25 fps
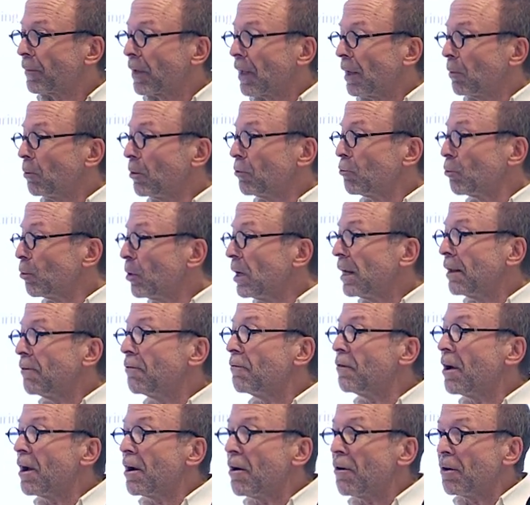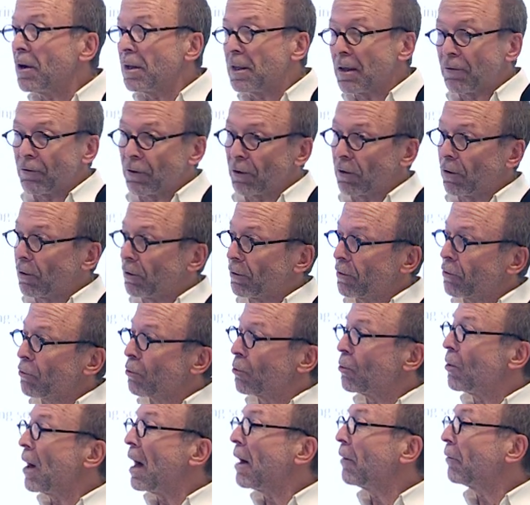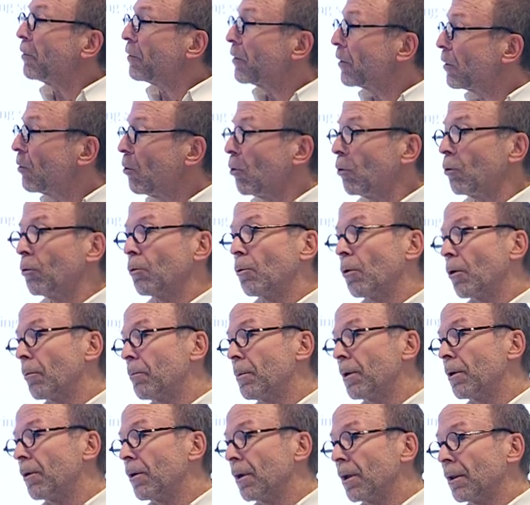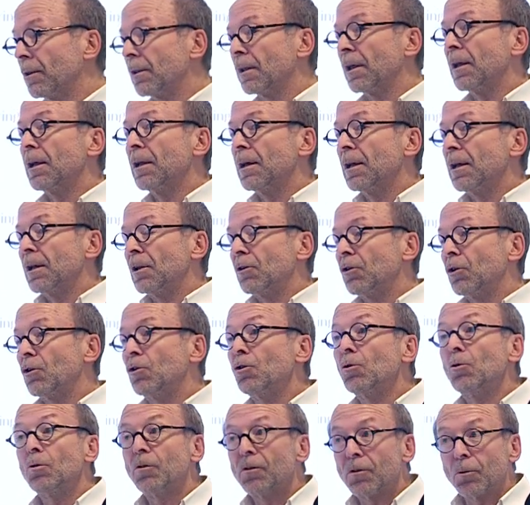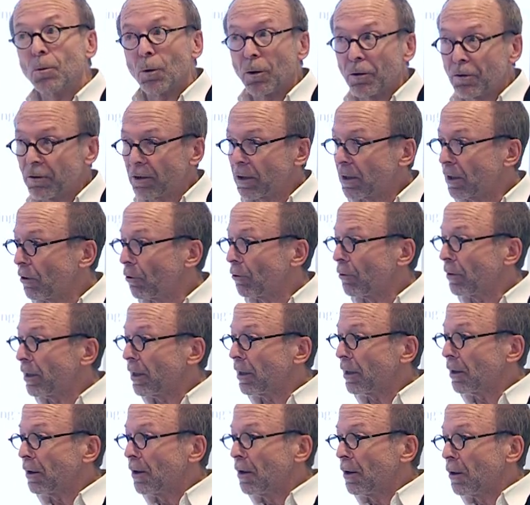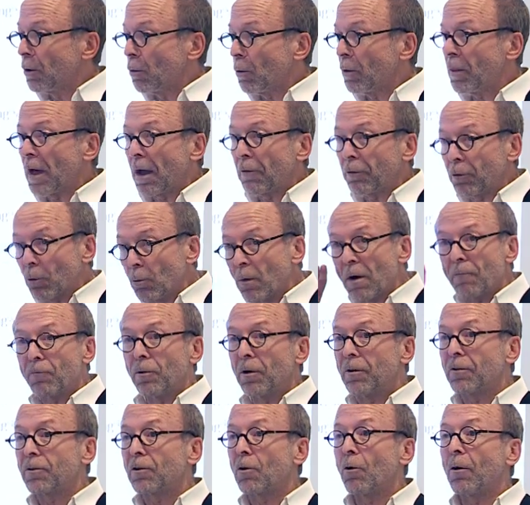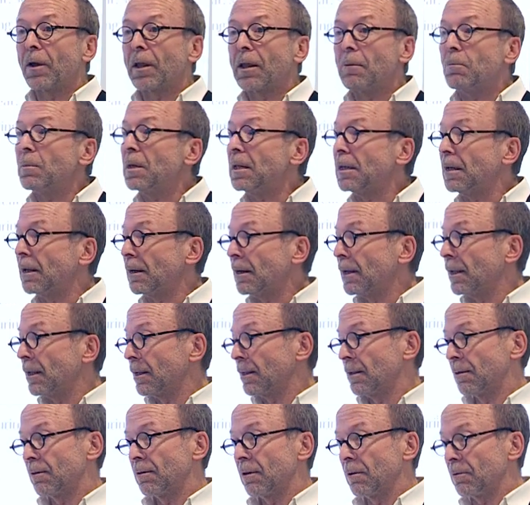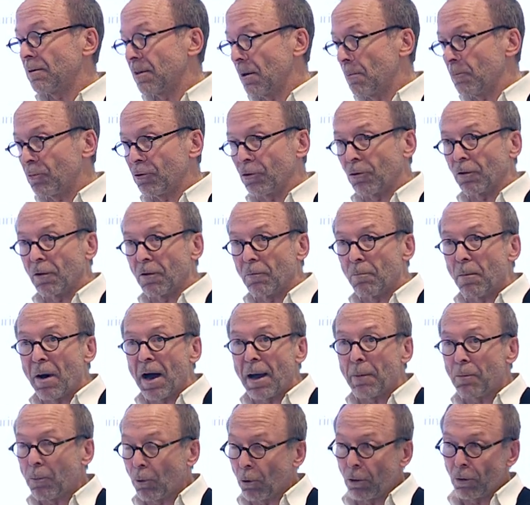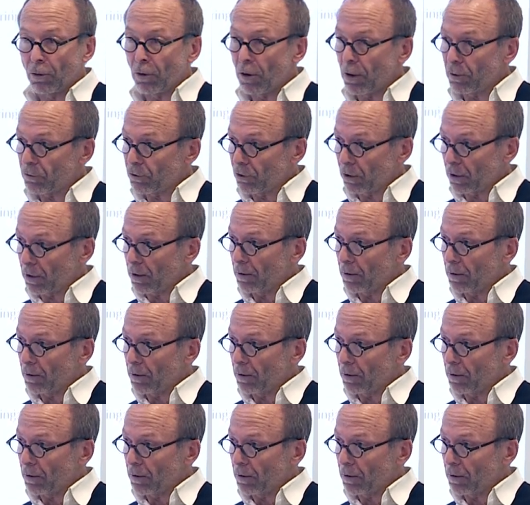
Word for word: It was really very difficult throughout the Cold War period to use the word security without the reference going immediately to some sort of bipolar logic.